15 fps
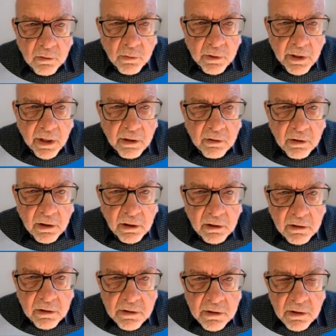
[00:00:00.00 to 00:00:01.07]
we now
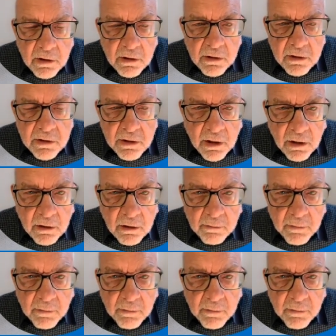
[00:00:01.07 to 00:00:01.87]
need to tell